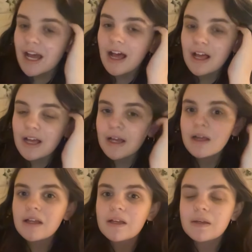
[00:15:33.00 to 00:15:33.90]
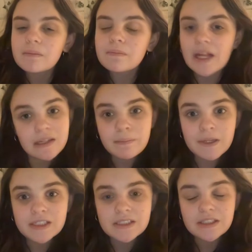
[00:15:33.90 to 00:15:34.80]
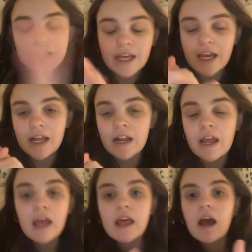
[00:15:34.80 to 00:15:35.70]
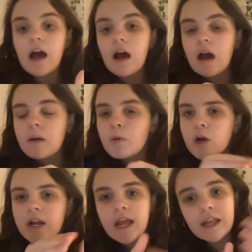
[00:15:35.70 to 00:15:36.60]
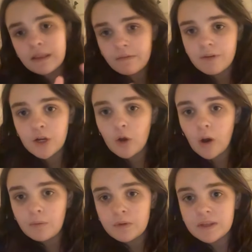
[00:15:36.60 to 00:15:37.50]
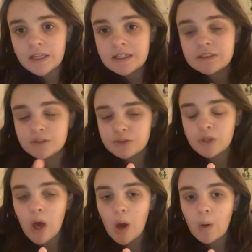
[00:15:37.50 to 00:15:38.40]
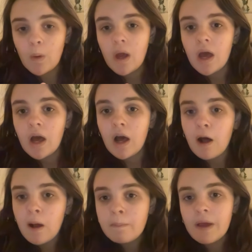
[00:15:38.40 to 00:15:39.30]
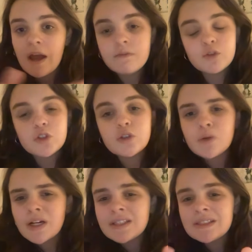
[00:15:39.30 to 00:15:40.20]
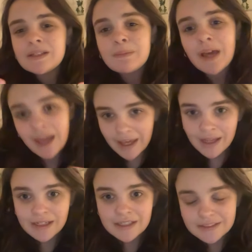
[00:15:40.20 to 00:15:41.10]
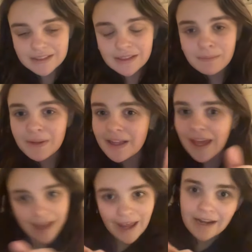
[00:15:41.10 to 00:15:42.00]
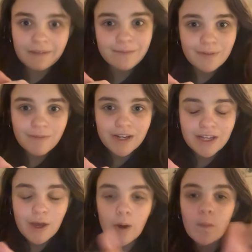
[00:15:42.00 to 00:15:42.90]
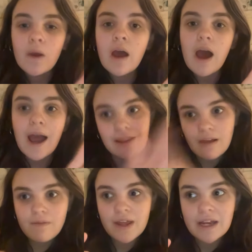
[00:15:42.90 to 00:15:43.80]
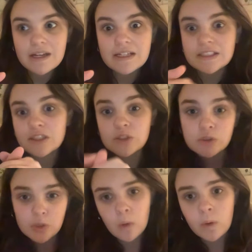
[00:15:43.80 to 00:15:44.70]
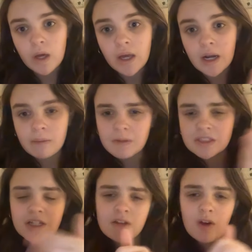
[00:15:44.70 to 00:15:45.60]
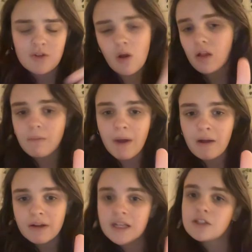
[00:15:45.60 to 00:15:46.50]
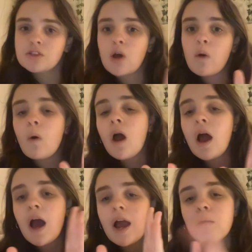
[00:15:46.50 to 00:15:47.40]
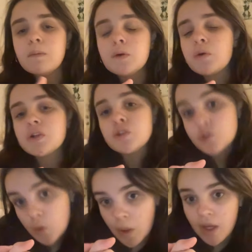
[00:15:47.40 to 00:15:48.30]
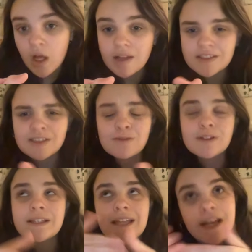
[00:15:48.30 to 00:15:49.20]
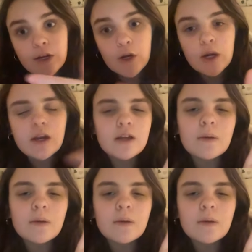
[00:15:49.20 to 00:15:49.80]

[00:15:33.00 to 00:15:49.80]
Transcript: um that's basically it. Um we're gonna end the video off with this, so um after you guys see me at Andy's, that's gonna be the end of the video. I love Andy's, it's so good. I'm gonna tell you guys all about it, so I hope you enjoy. I'll see you later.